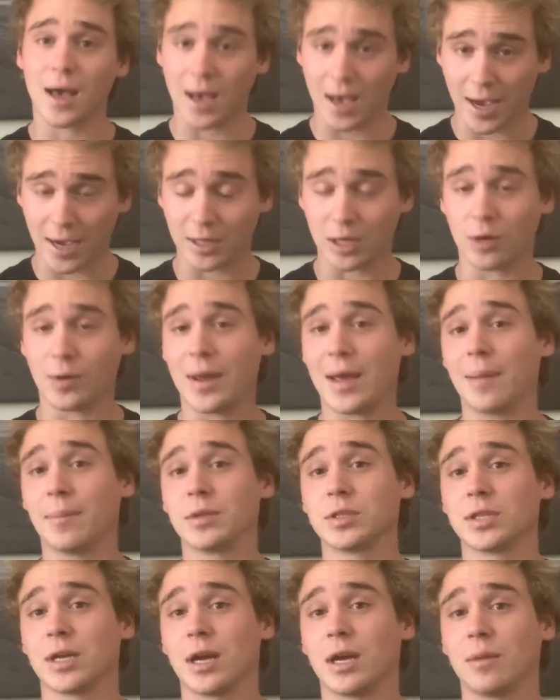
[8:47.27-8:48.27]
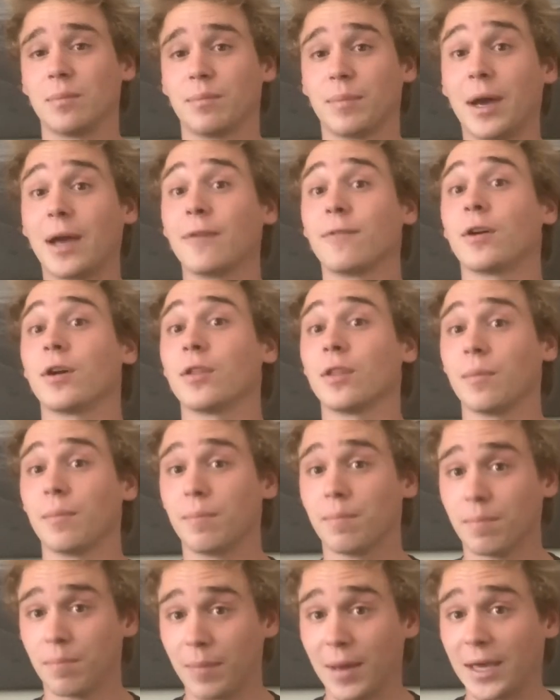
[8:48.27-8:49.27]
I know Amazon by far the
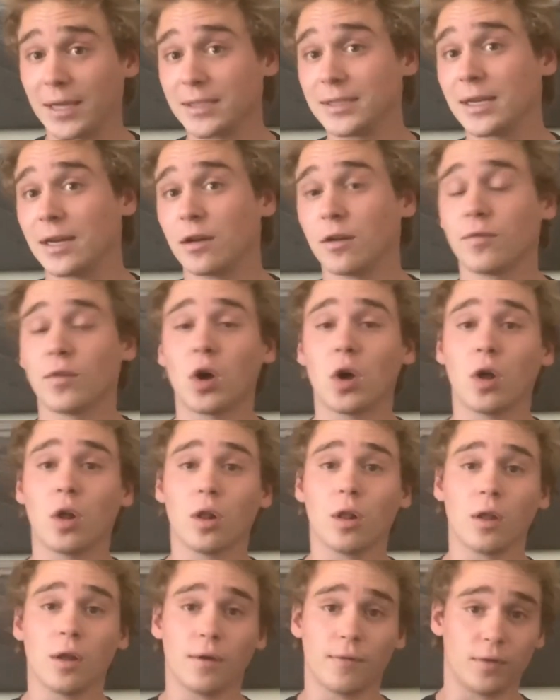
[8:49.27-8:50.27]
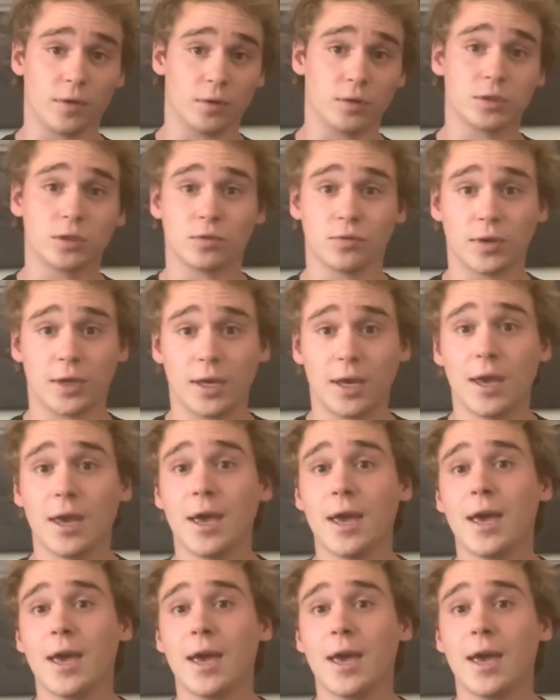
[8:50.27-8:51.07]
best out of all of those three.